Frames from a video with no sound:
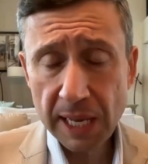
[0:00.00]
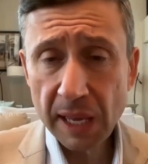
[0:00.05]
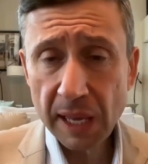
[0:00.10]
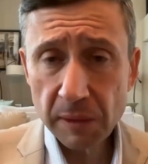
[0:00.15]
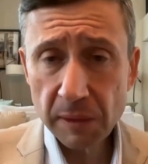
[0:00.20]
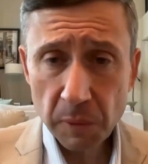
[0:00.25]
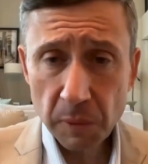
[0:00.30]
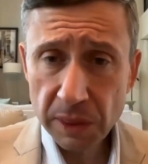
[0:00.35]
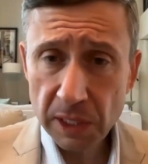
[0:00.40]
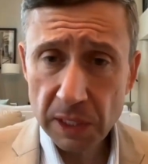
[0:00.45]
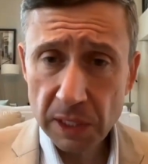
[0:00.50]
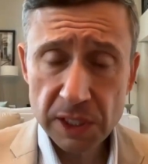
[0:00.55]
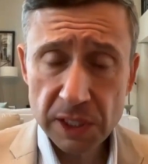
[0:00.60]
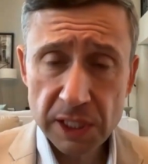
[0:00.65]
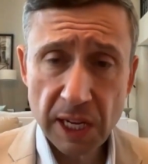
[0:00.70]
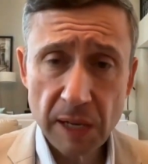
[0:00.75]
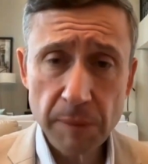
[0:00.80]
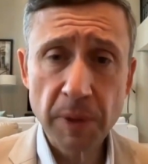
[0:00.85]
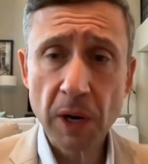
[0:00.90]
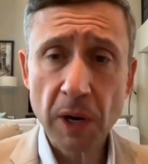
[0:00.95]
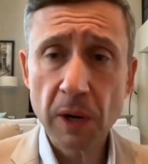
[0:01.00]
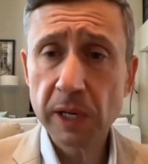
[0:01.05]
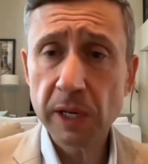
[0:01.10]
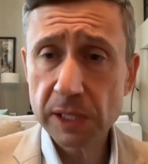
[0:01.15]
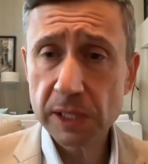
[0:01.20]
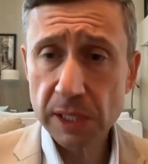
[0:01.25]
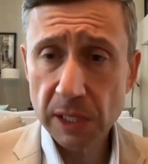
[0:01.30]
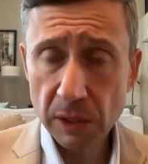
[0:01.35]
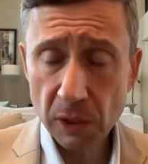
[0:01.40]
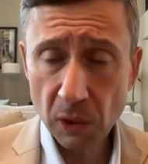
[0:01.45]
And within state
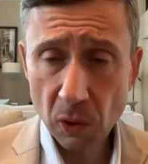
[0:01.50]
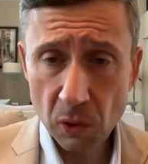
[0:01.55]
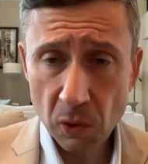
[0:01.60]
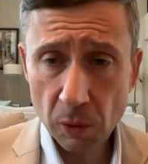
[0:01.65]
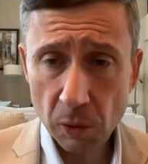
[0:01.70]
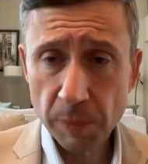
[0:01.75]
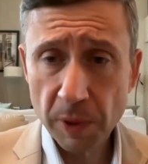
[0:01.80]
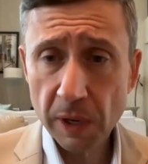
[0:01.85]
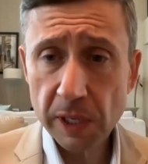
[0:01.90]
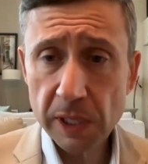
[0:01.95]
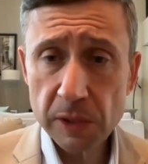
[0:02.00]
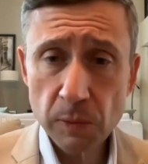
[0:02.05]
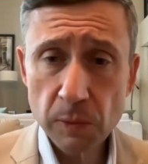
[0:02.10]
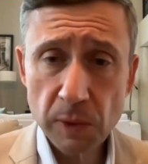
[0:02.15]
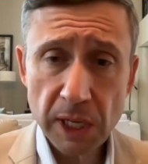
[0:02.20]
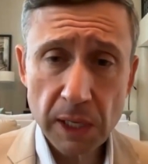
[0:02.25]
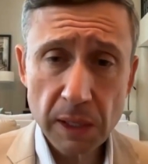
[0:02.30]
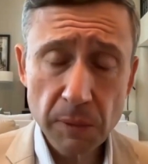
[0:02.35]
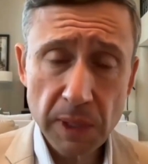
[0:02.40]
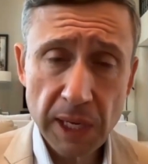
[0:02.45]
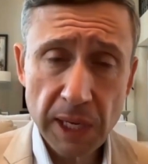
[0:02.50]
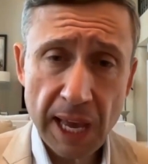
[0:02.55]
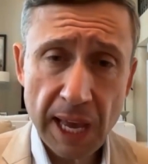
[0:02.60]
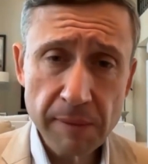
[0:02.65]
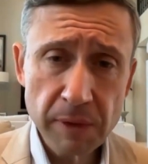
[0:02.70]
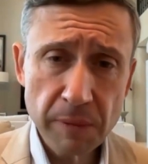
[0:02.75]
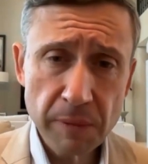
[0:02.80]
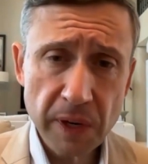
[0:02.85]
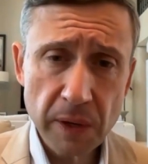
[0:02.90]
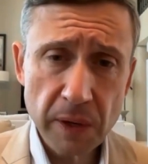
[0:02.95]
parties and local parties. We
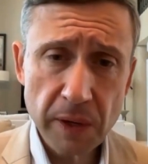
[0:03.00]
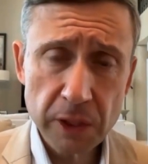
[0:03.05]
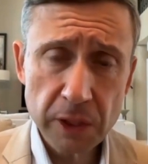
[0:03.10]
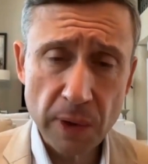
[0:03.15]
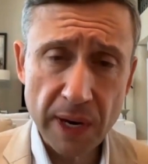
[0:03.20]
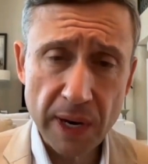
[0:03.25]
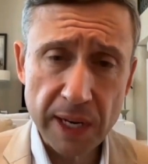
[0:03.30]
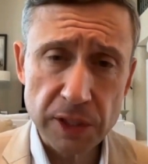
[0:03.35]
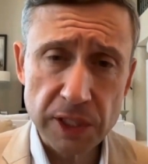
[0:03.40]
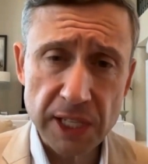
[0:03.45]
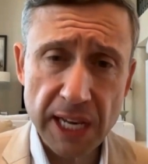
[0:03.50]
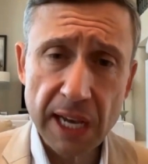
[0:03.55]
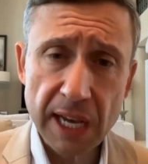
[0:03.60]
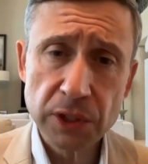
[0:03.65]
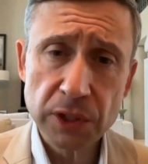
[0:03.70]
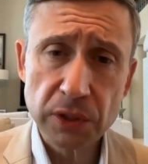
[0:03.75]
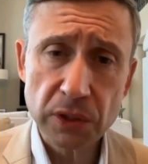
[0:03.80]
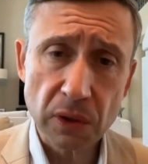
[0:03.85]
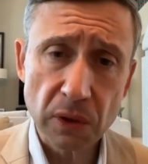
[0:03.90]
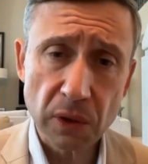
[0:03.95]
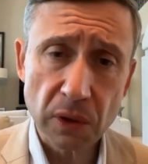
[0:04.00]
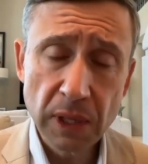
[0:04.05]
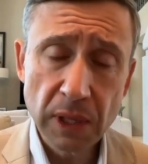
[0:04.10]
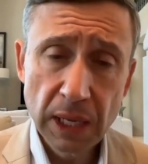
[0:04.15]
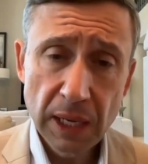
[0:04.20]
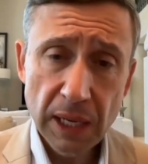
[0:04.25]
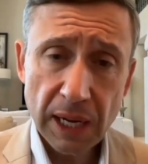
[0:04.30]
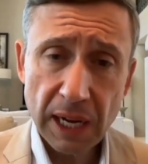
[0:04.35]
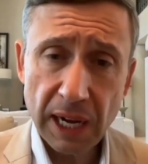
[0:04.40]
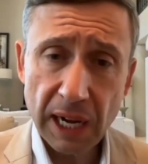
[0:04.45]
have a very transactional